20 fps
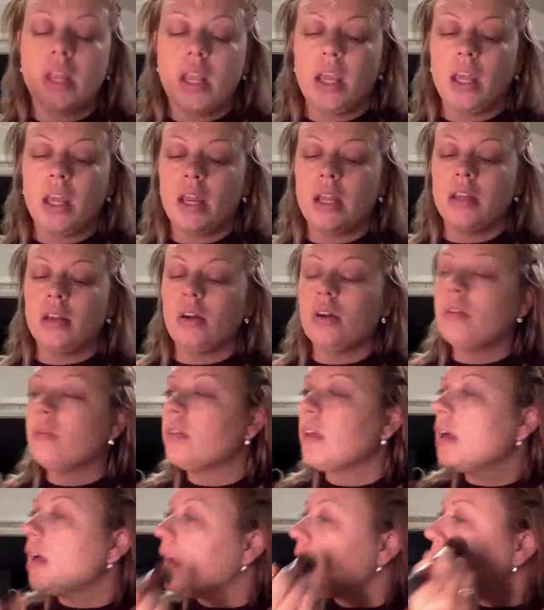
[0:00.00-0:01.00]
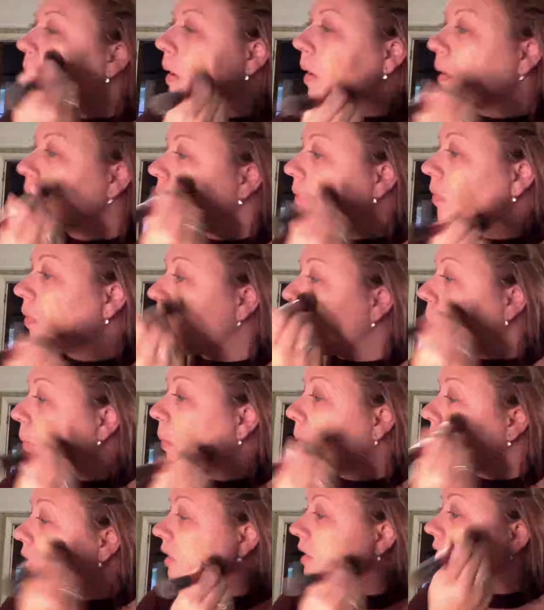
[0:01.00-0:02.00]
And I know that I have the
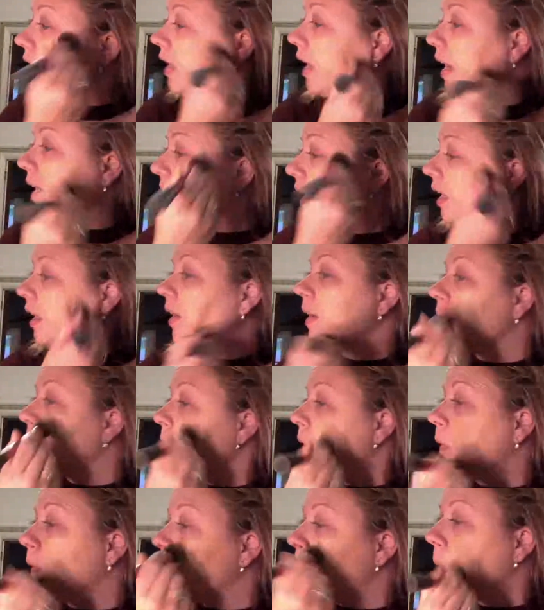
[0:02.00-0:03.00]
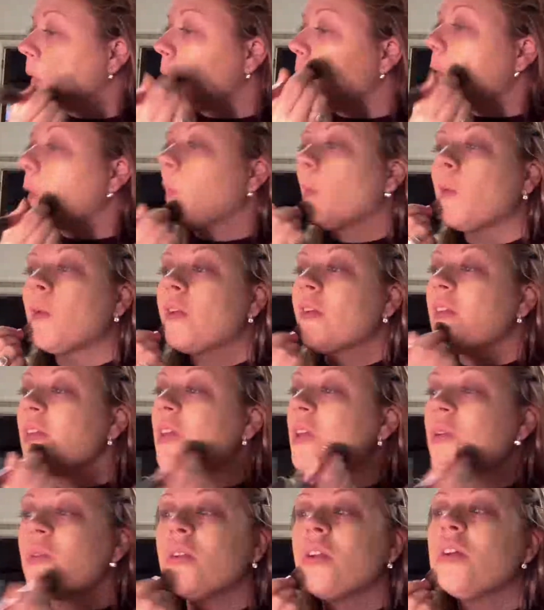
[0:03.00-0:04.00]
worst lighting in the
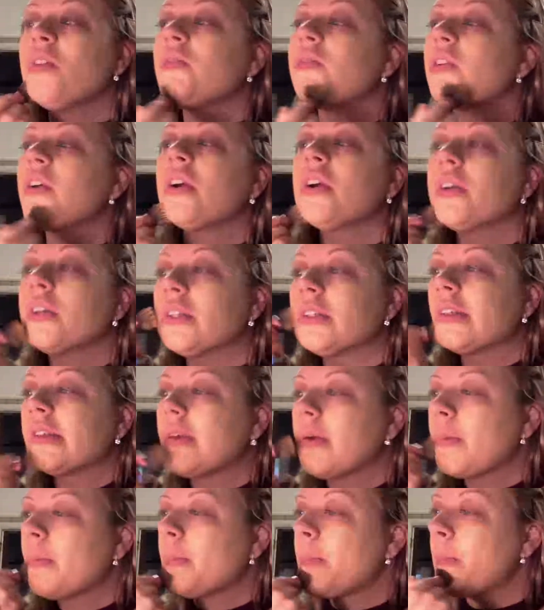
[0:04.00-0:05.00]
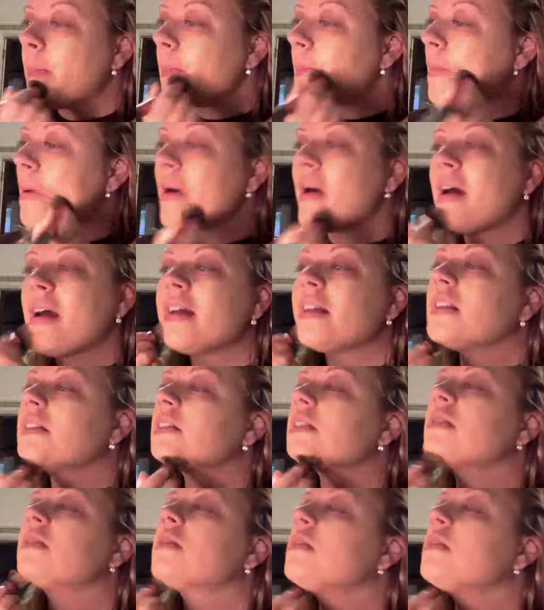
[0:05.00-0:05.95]
universe, but